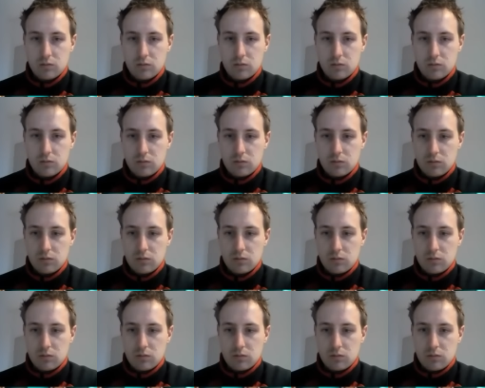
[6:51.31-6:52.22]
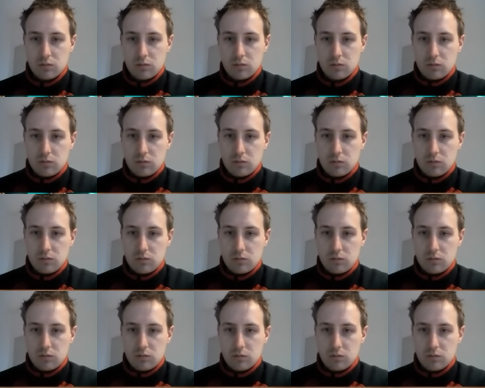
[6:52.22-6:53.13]

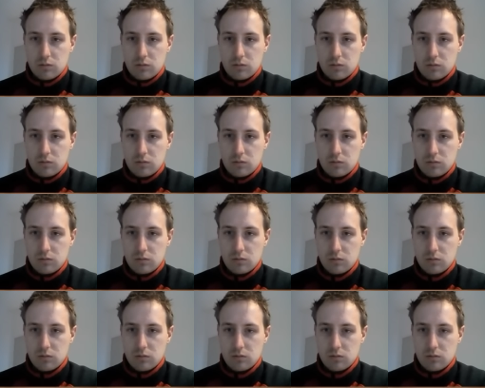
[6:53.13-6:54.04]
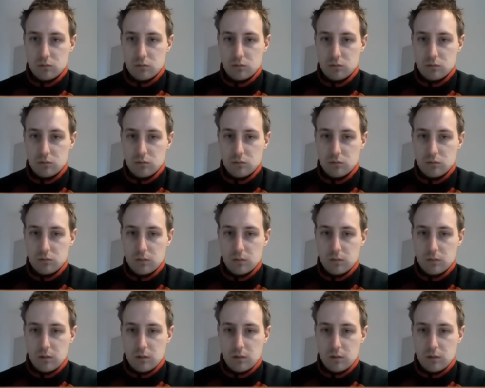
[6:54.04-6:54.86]
No one is speaking in this clip.